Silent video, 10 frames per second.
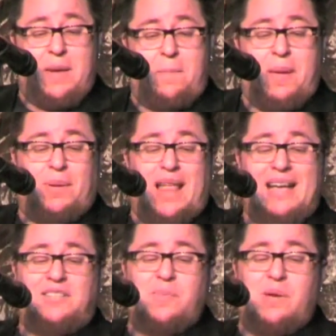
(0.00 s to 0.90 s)
People
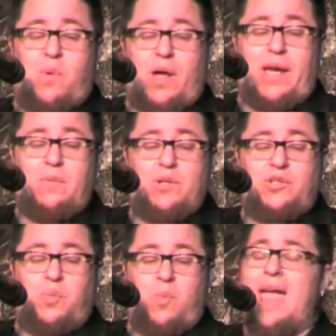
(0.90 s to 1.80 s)
asked me what I
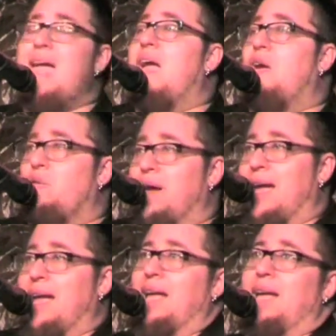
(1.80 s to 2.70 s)
was
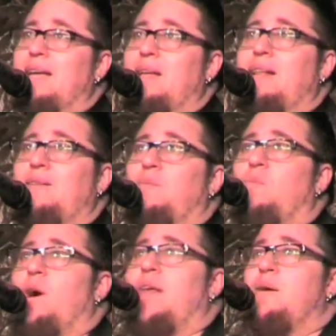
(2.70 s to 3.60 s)
wearing,
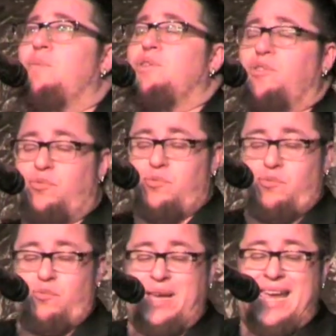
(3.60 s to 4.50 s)
what I was
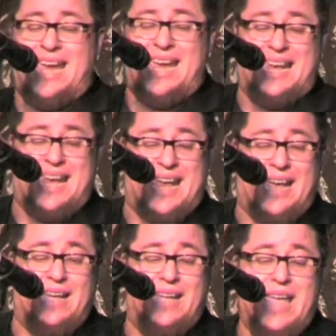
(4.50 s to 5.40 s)

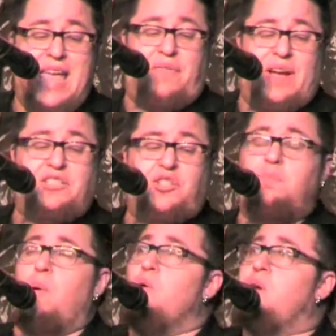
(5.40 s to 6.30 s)
reading, if I'd
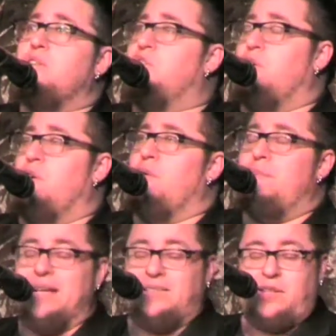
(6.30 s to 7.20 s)
spoken to her,
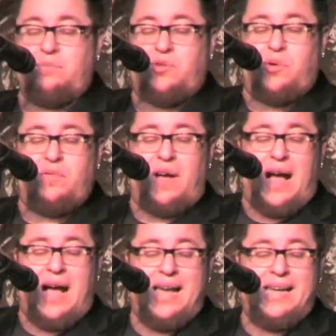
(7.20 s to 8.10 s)
made some sort of
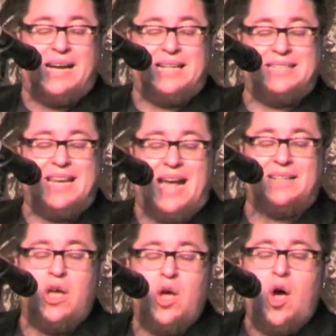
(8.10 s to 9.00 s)
eye
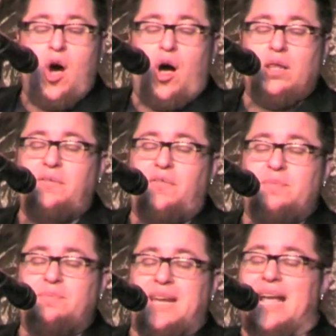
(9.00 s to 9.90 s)
contact, all of
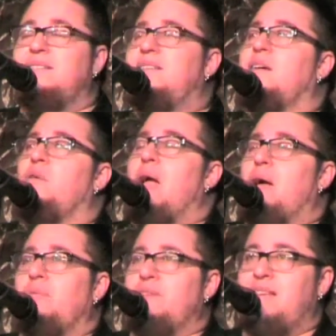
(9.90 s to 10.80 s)
them dancing
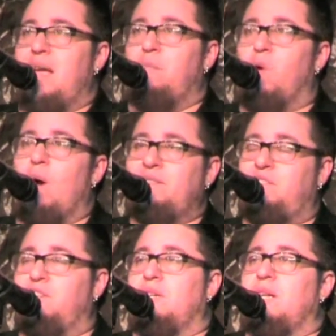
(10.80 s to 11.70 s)
around the same
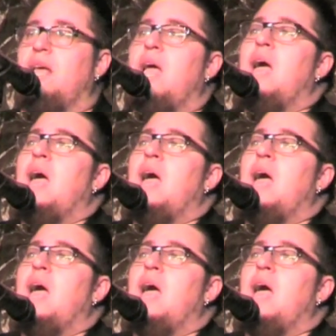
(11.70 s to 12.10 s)
question: